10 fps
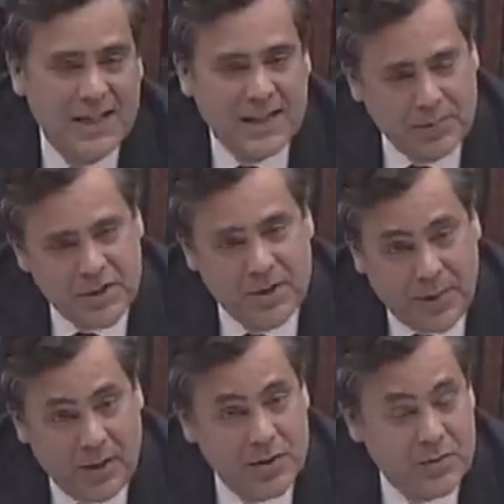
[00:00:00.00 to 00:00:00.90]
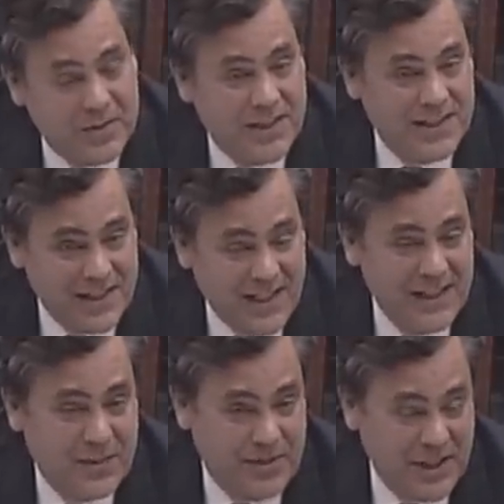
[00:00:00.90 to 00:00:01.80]
Separation of powers was
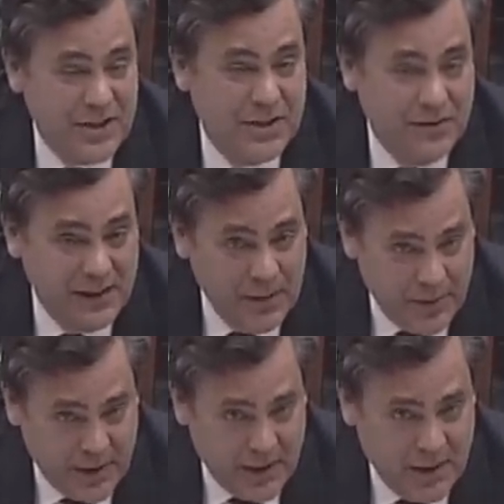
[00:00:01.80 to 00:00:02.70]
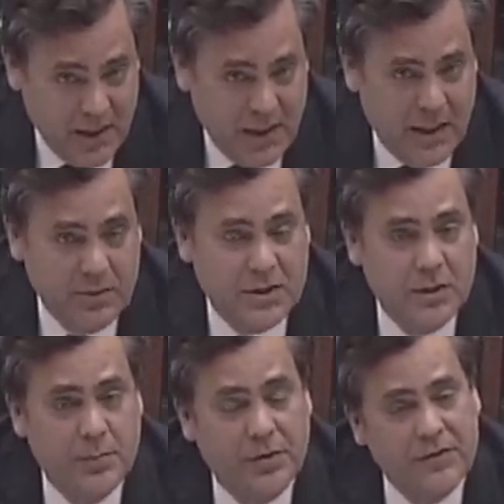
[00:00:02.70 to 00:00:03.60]
designed as a protection of liberty. It was
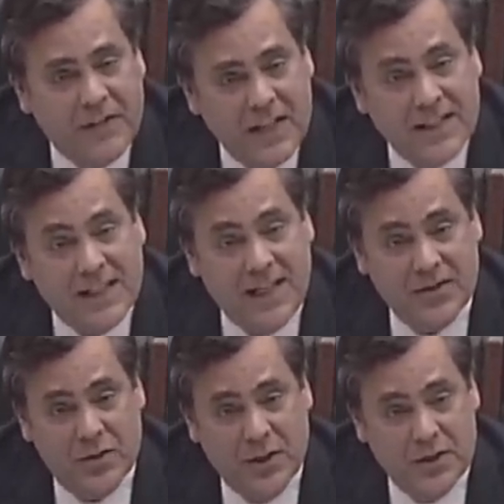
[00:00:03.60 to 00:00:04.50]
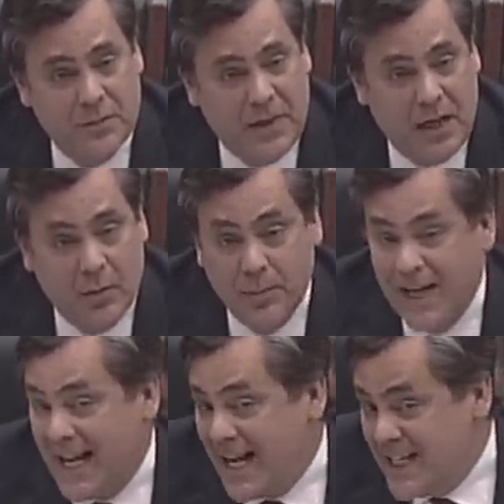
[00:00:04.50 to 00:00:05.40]
to prevent the concentration of power
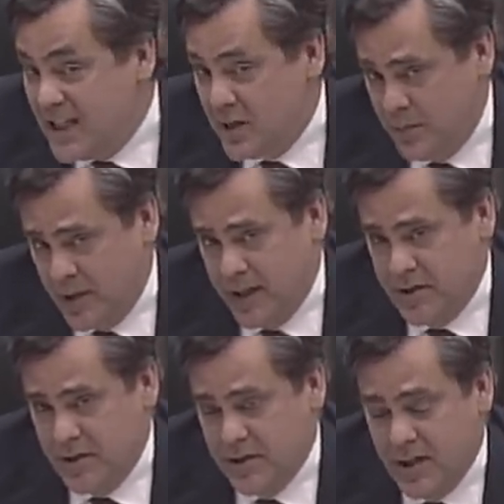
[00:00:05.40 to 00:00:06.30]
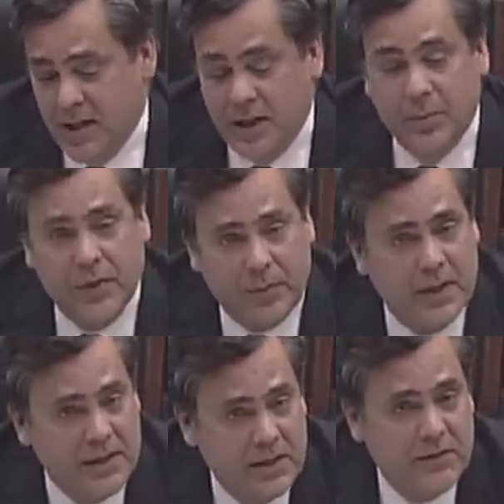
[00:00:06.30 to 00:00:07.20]
by any of the branches that would
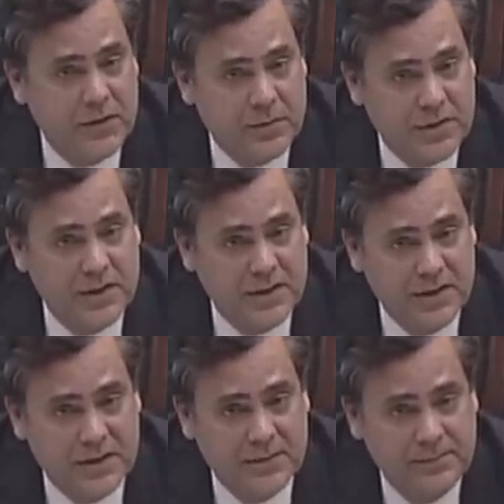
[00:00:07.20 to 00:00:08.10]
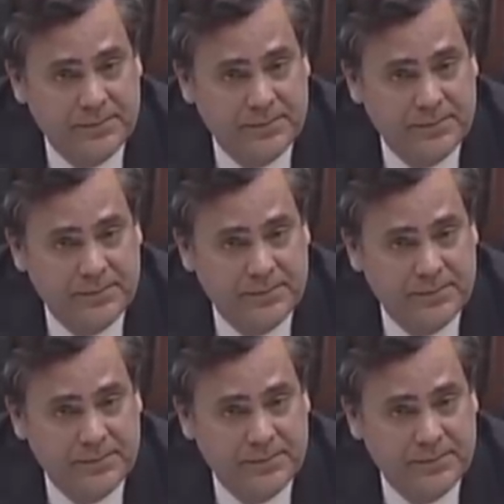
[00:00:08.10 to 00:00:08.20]
threaten individual citizens.